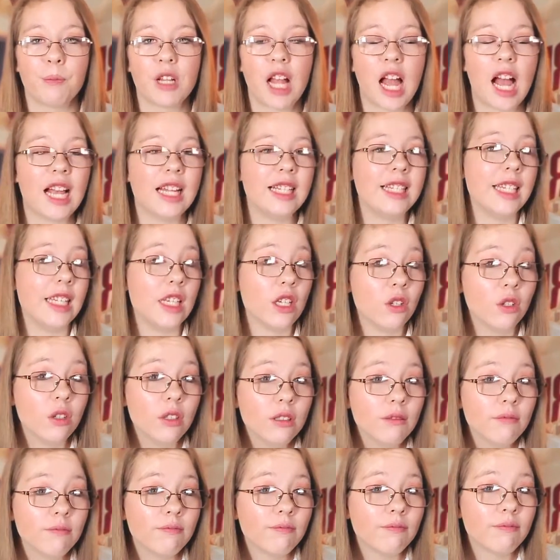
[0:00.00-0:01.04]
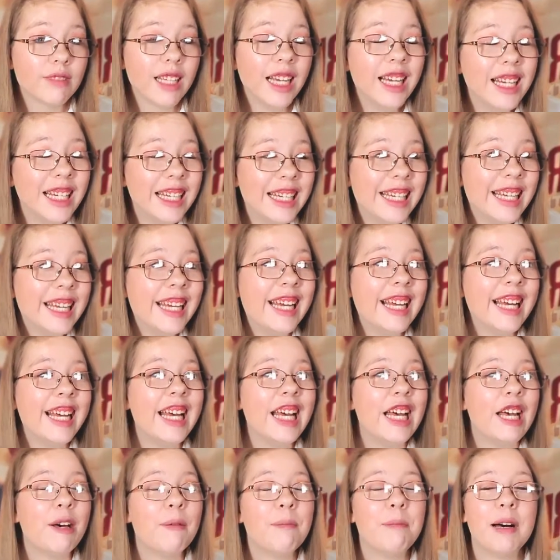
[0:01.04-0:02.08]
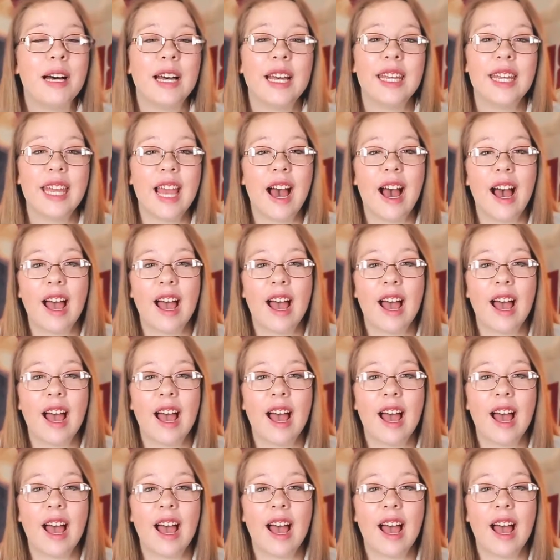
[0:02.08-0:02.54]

ideal. But, yeah,